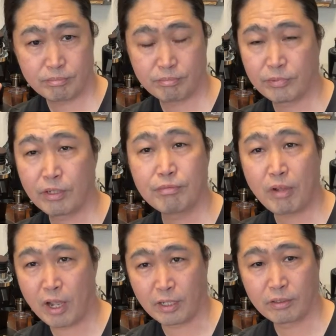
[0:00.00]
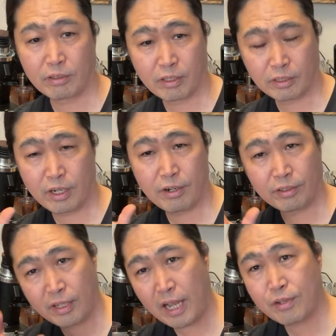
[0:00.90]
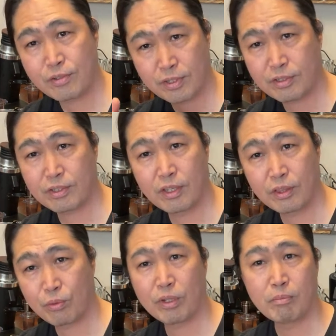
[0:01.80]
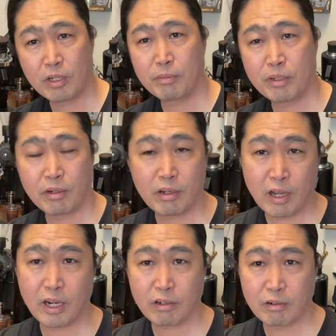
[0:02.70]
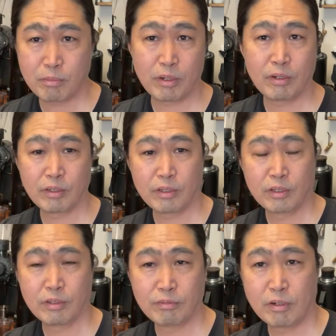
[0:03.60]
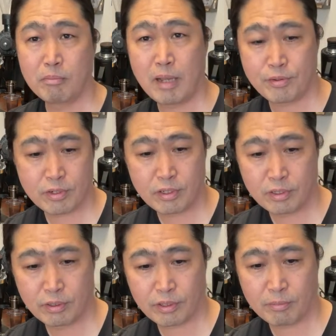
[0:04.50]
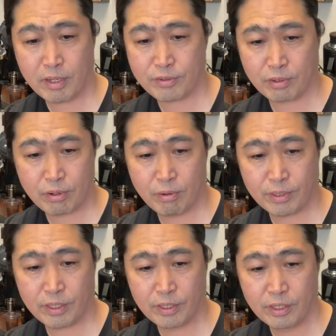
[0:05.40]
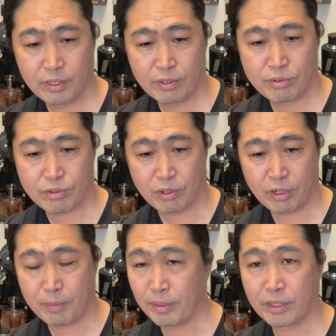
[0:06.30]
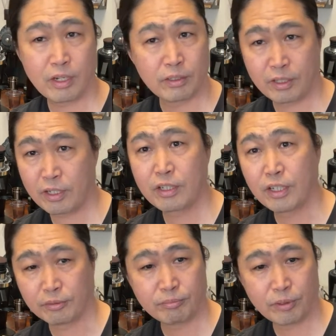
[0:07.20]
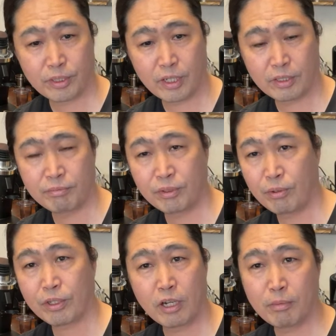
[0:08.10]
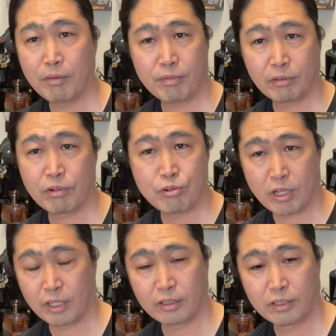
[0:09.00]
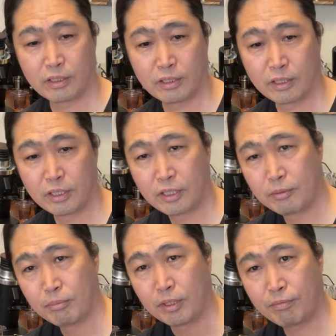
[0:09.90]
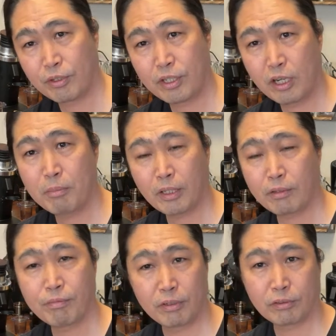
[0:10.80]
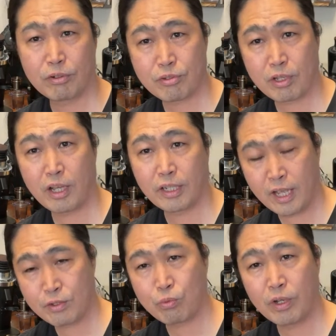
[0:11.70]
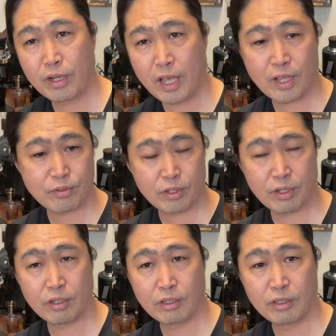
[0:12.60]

they're fine. Okay, they're nice 63 millimeter conical burr from Mazzer, okay, Mazzer Kony. So, I mean, they're, they're good, okay, if you don't care about filter side. But if you care about the filter side as well as the